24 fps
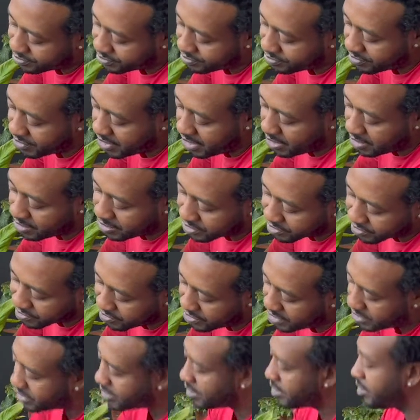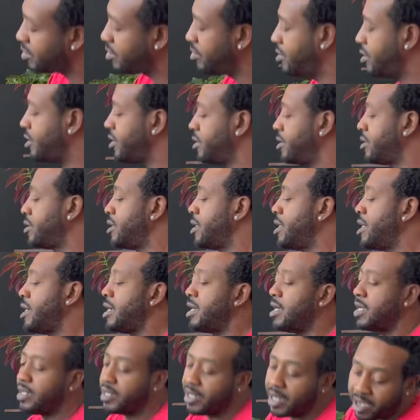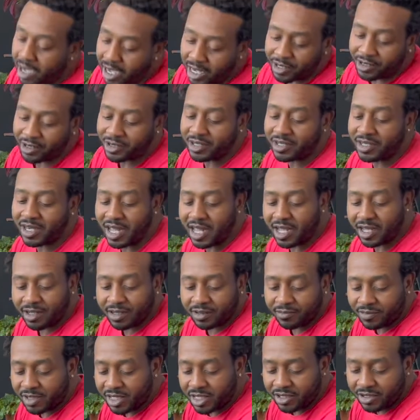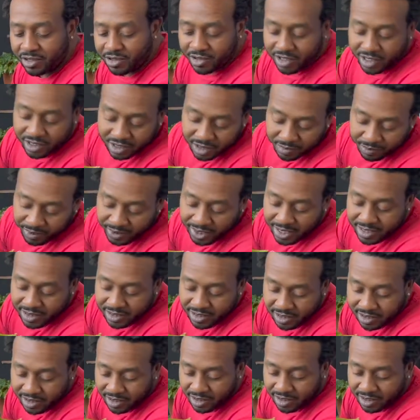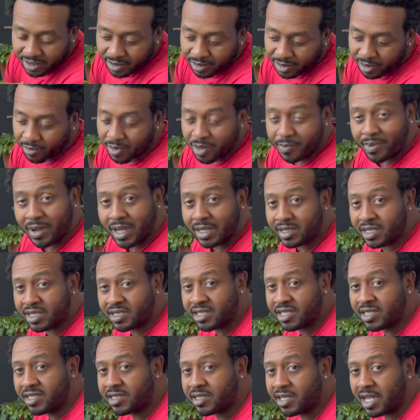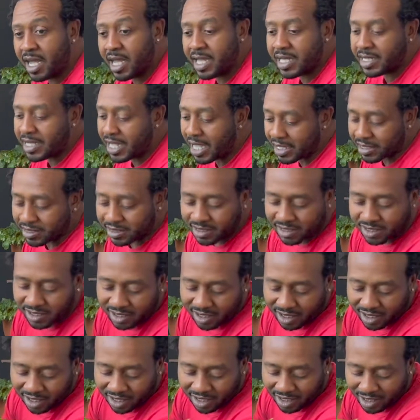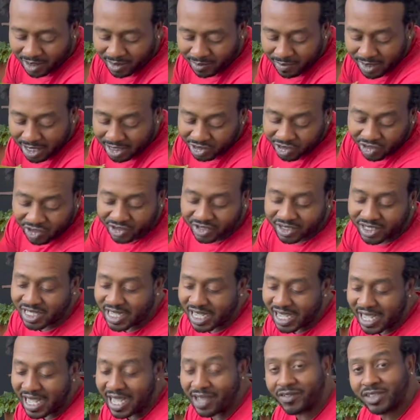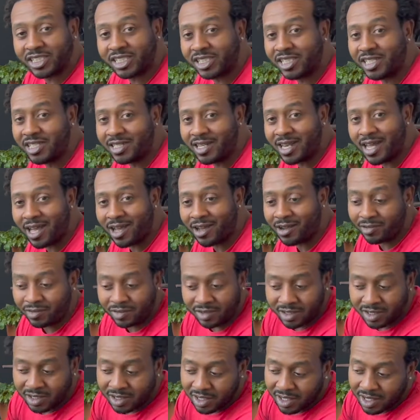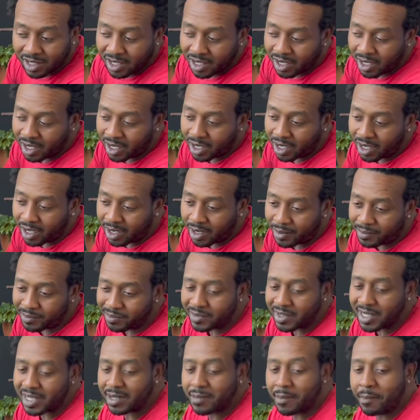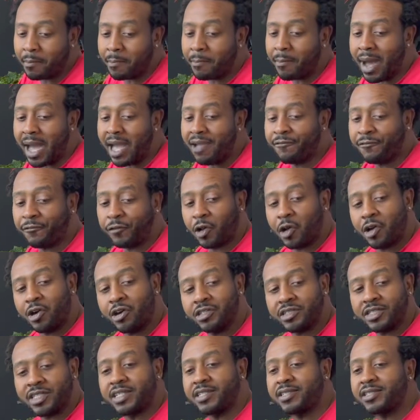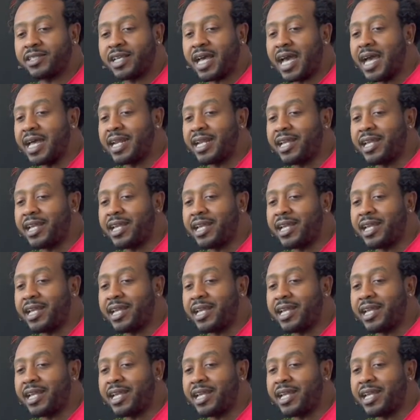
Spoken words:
let's go ahead and get going. Now I know you're like, what are you doing? You're gonna repot this inside? Yes. As you can see, I have a sheet down. My floor is inside